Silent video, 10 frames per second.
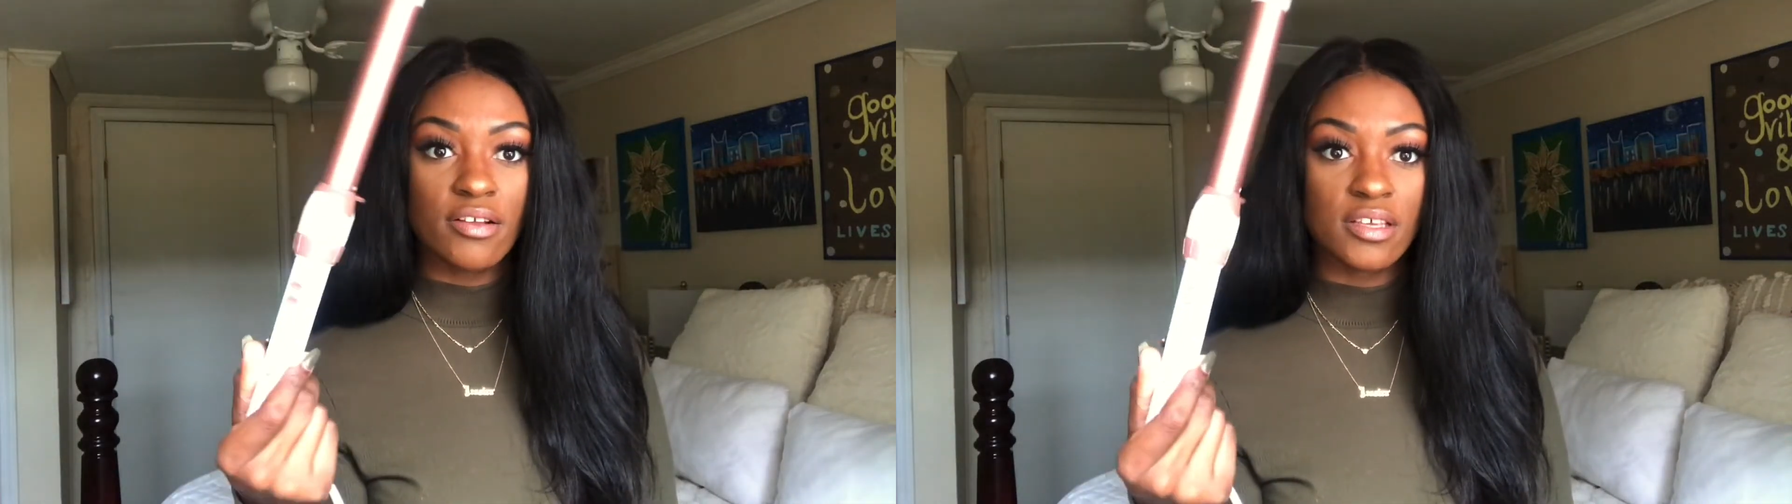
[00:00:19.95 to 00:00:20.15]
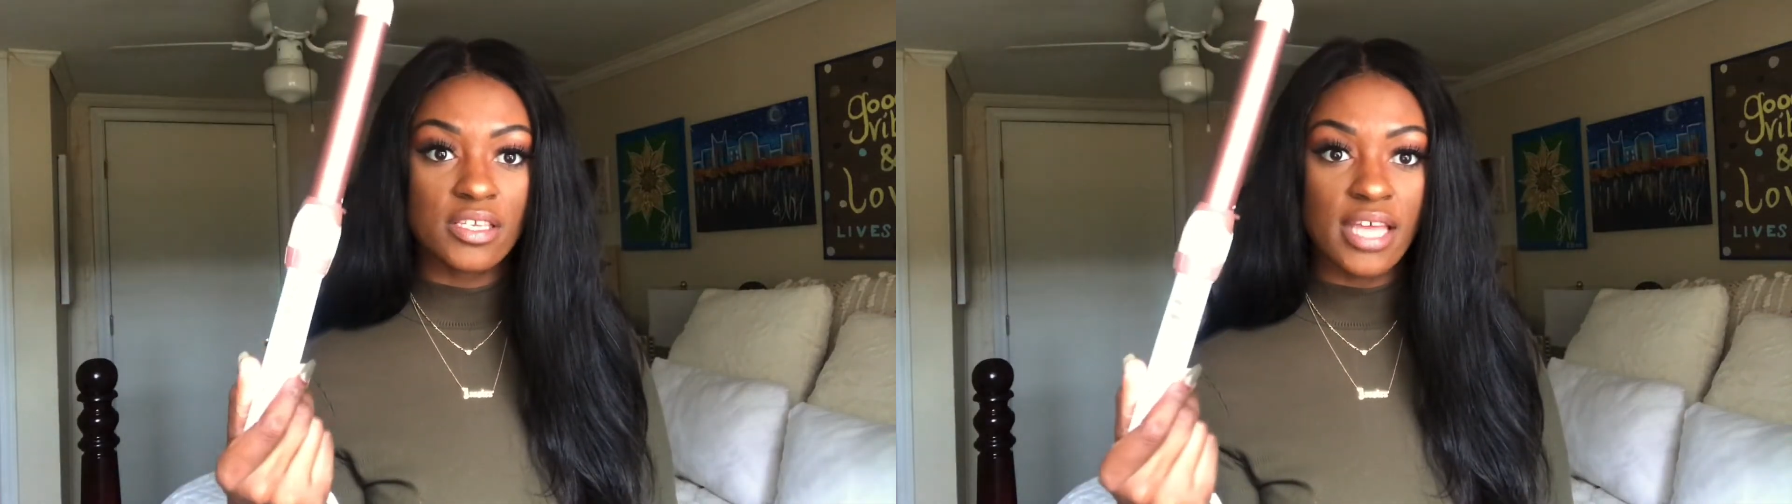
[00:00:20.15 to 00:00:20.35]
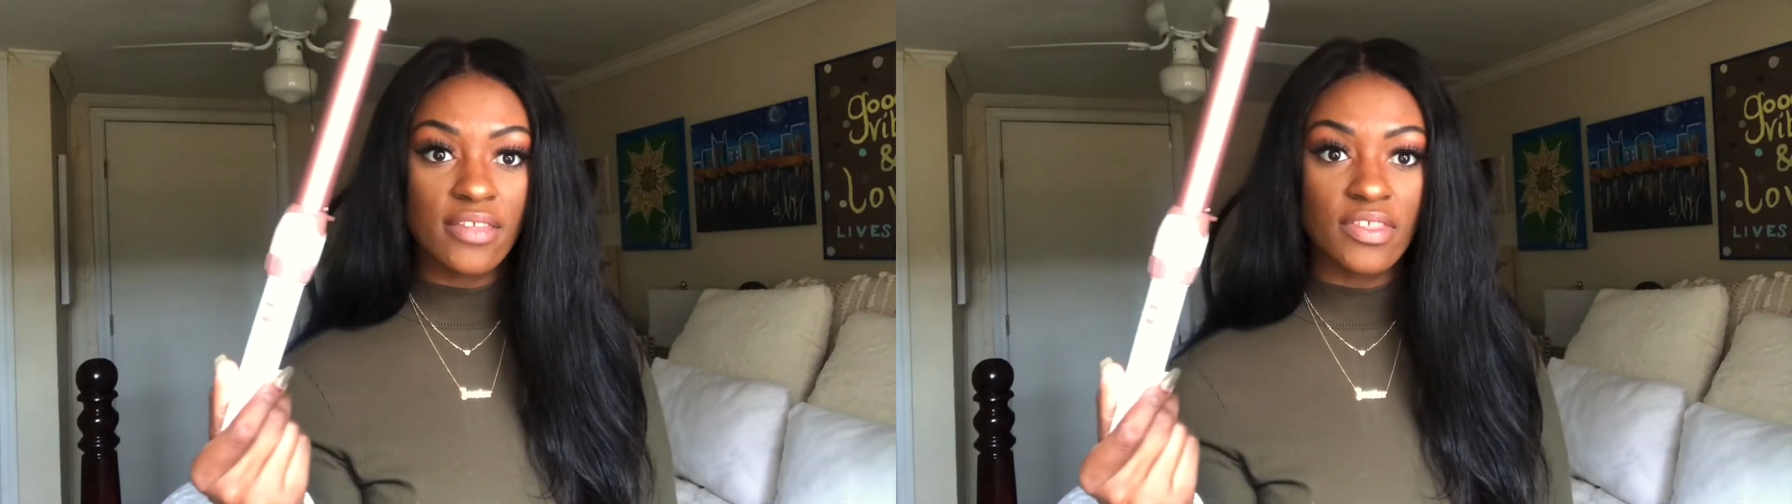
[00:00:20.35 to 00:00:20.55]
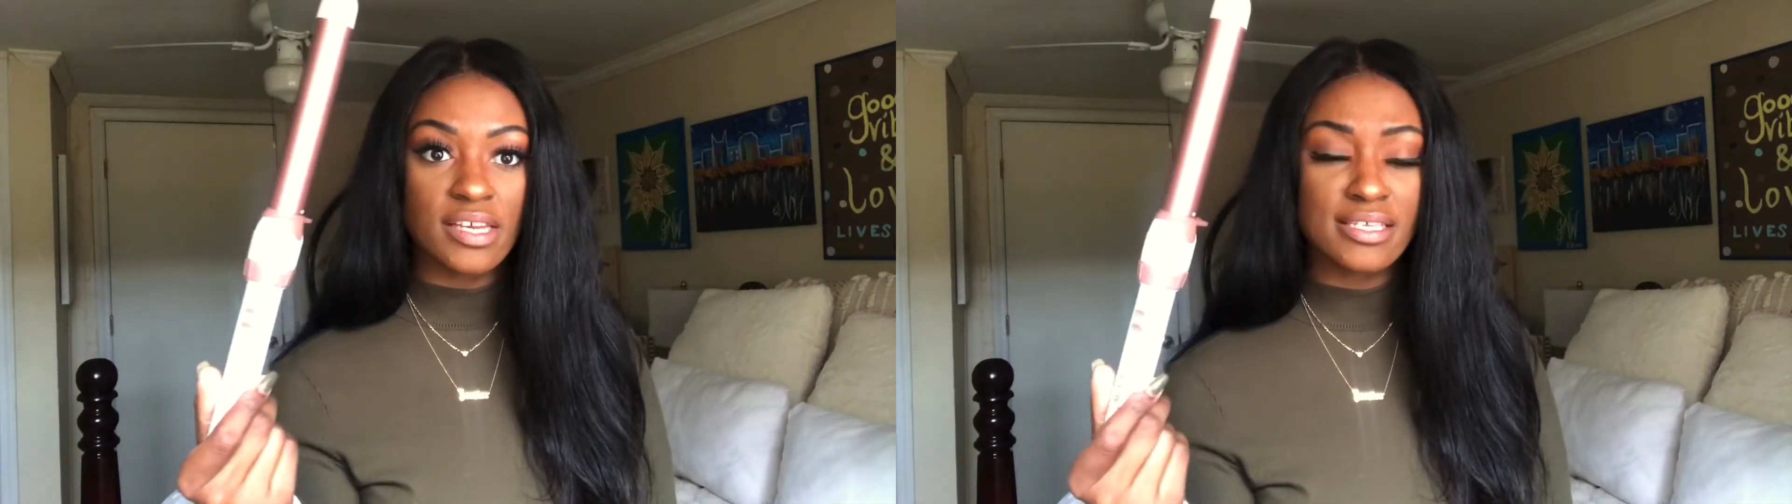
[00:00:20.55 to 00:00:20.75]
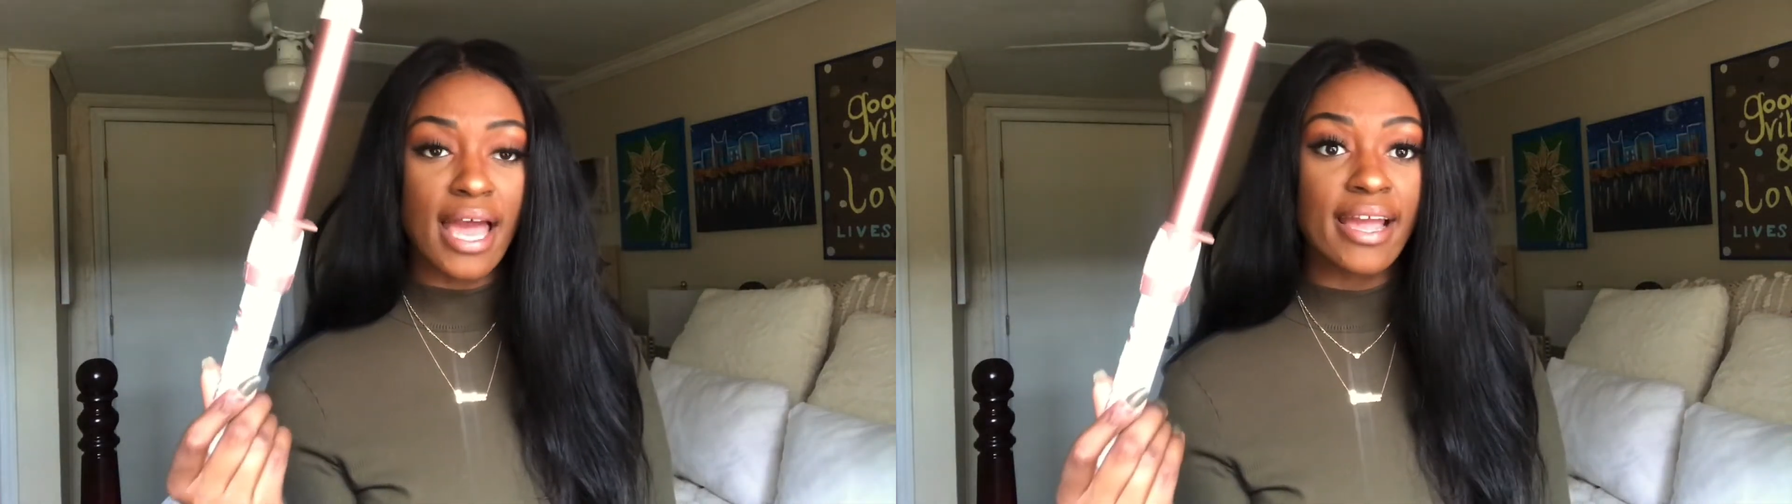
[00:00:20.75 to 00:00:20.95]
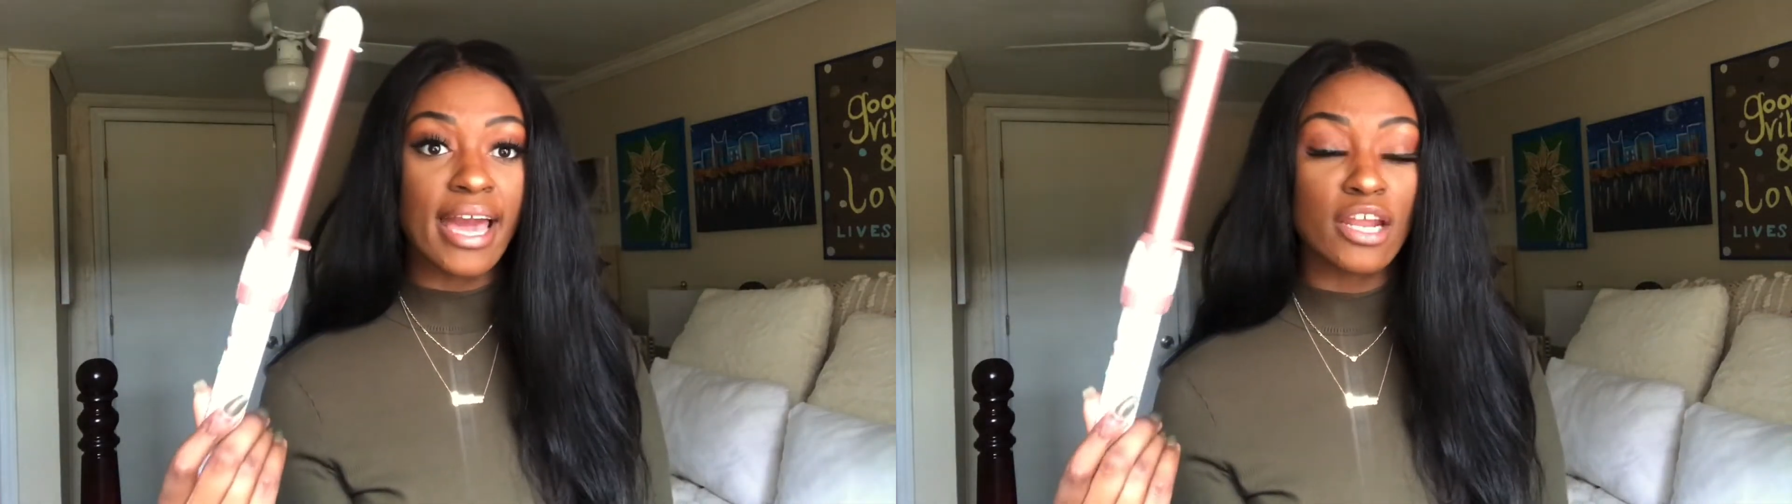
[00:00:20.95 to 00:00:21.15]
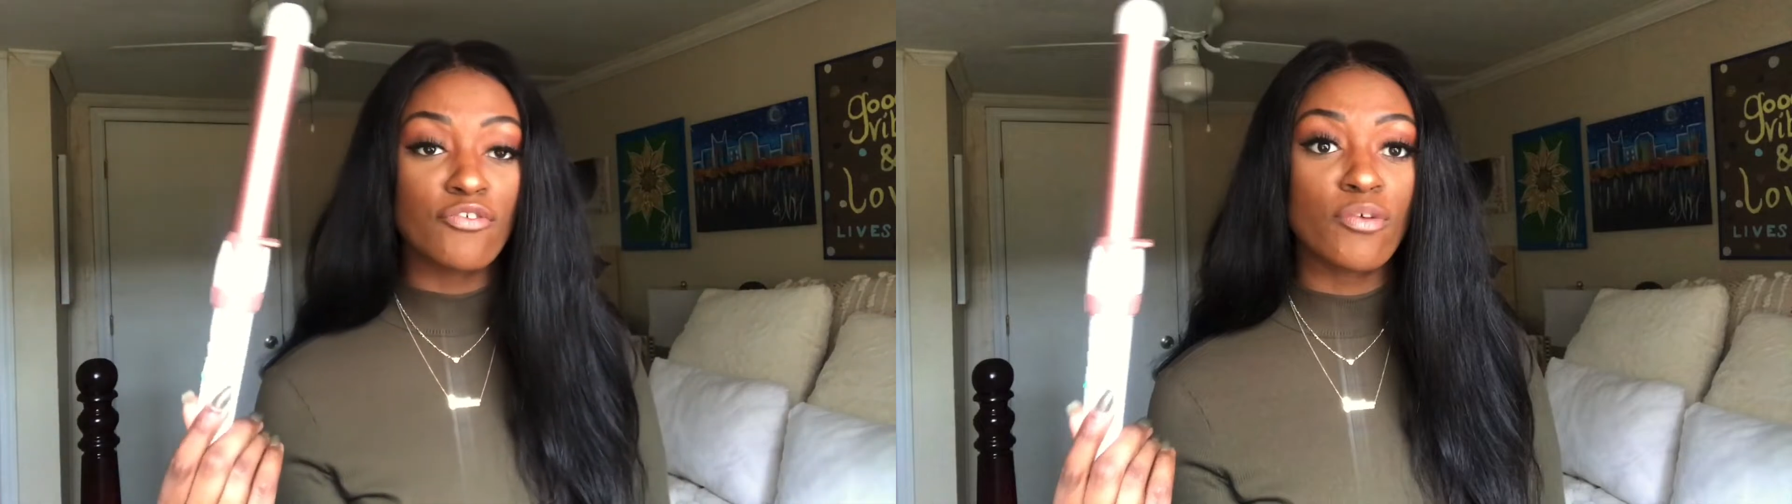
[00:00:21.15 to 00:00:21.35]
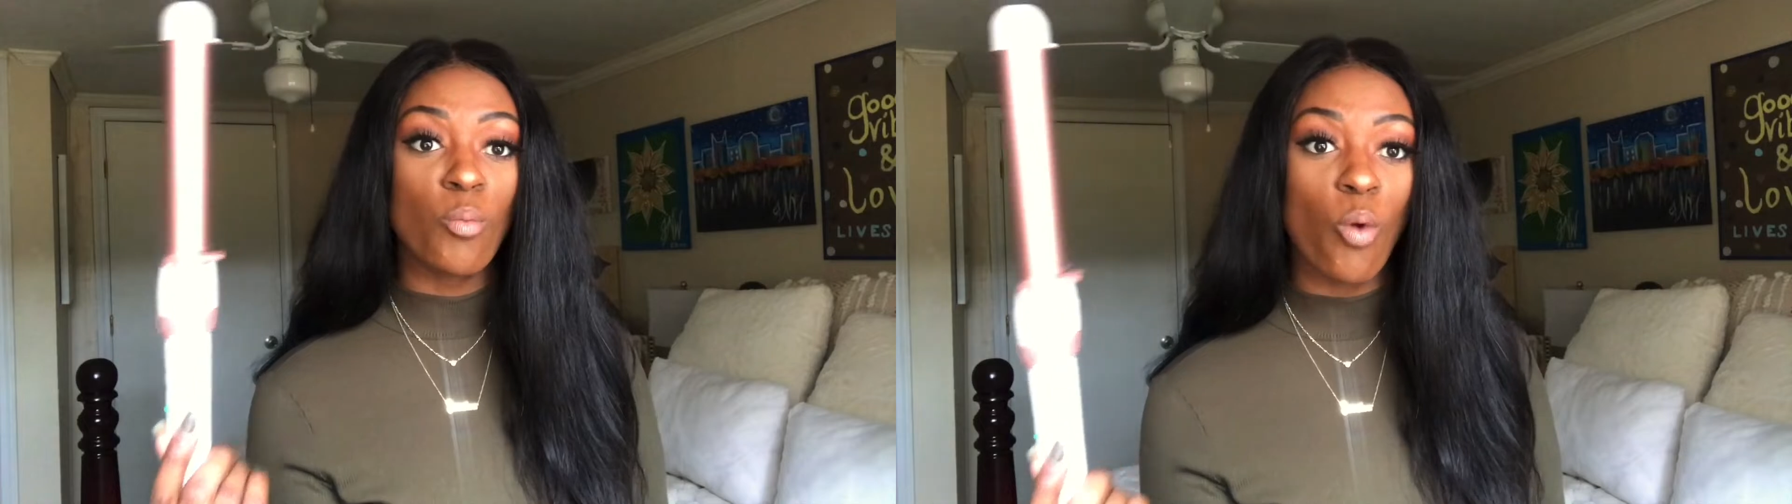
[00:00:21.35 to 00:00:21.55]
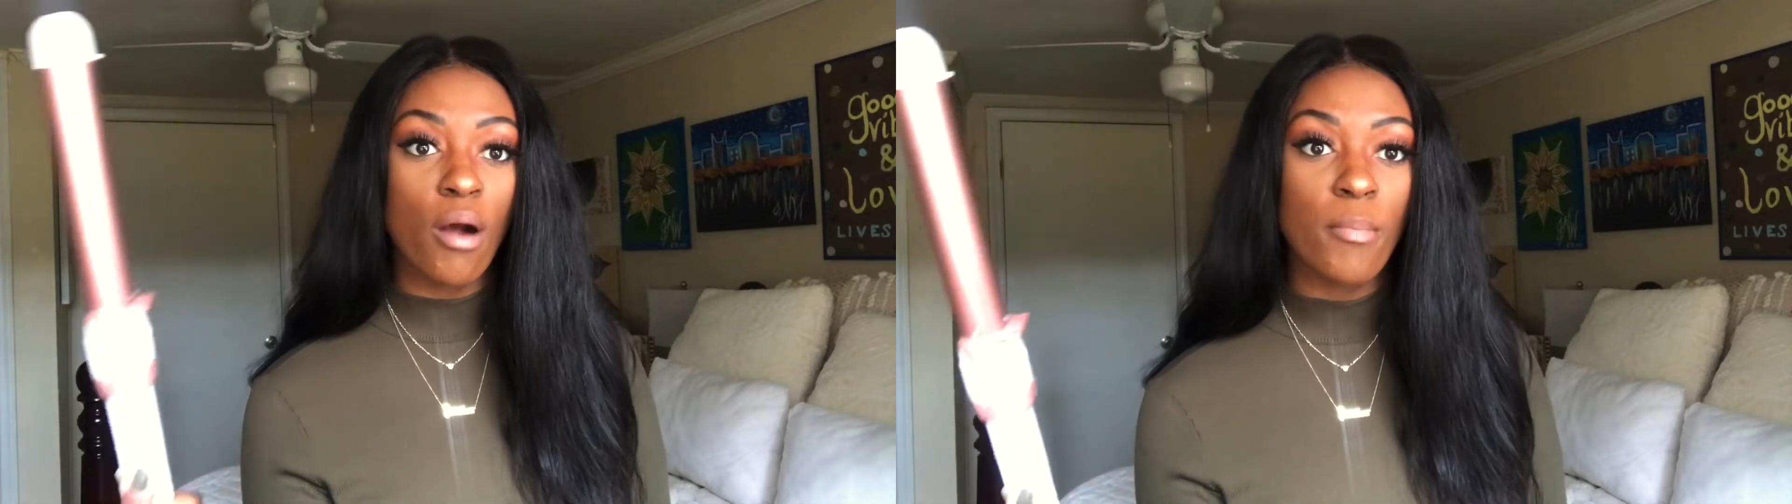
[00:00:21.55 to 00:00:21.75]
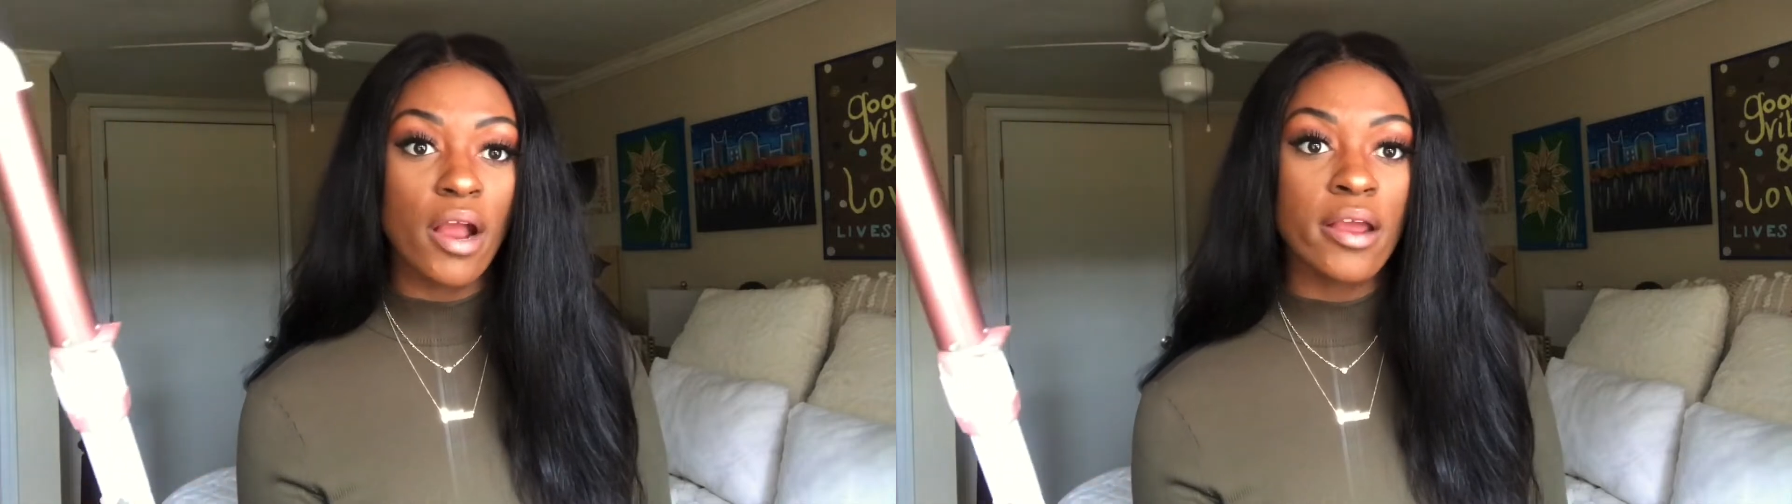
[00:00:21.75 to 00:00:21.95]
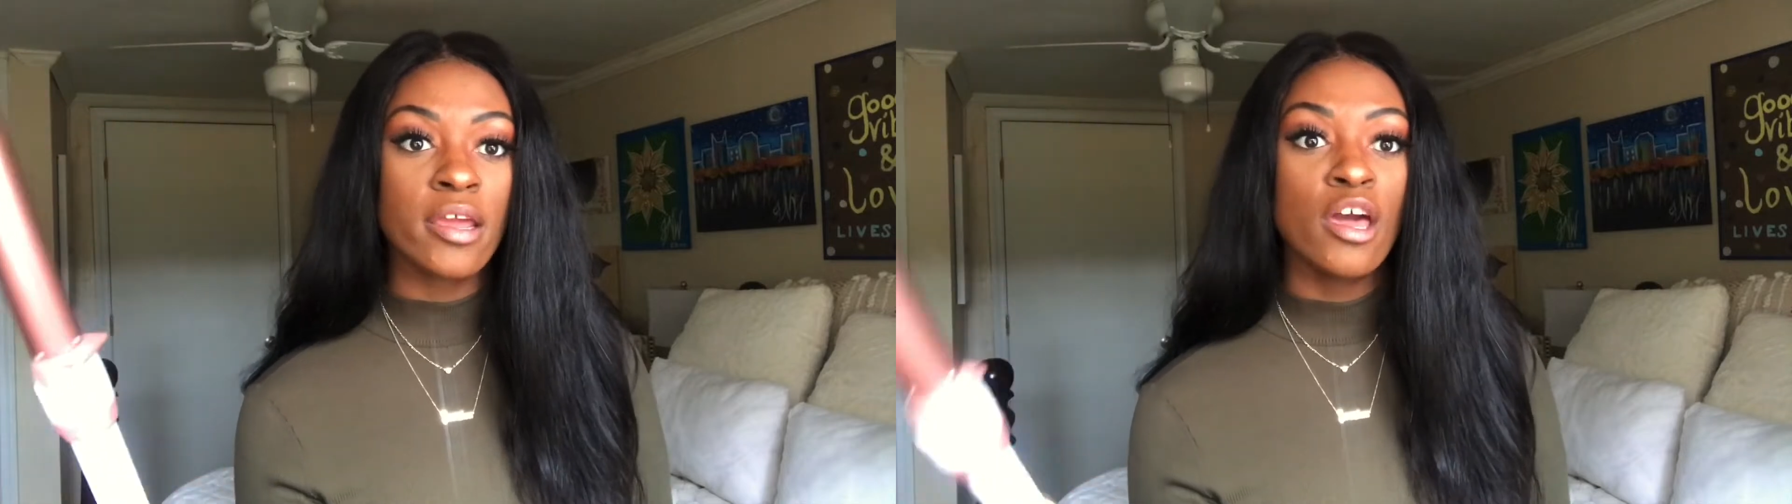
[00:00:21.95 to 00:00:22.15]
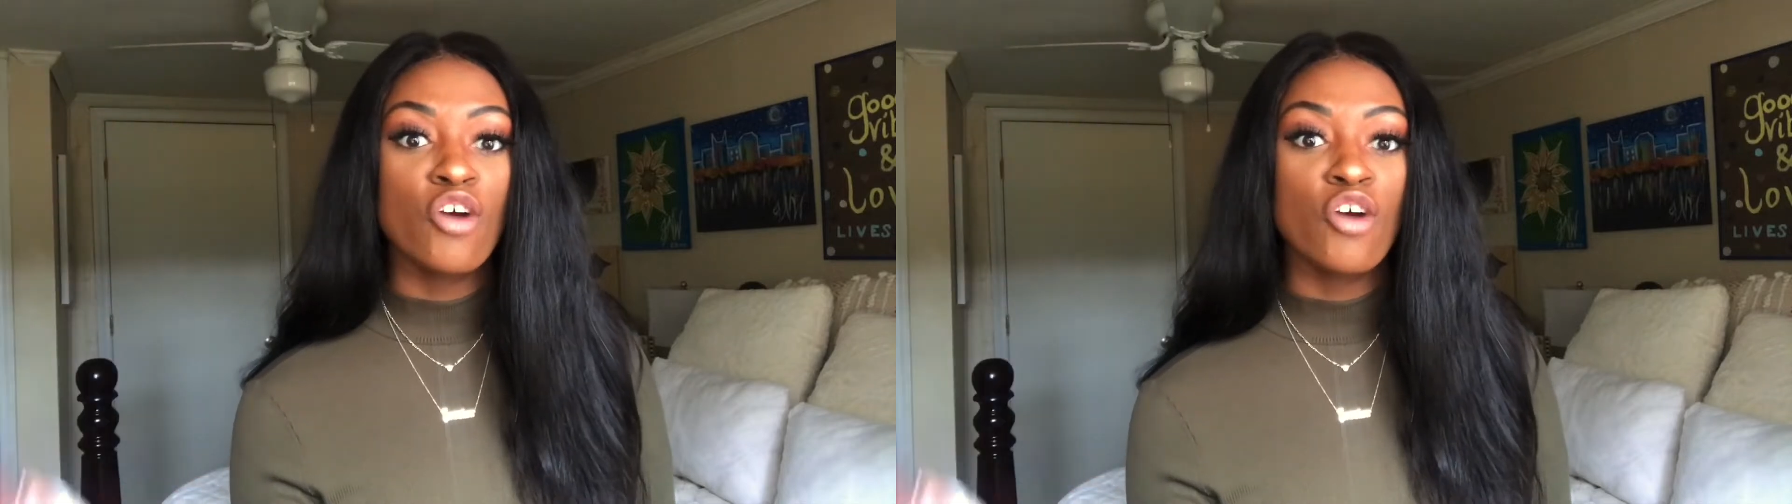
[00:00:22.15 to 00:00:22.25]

It looks like this. I got it from Walmart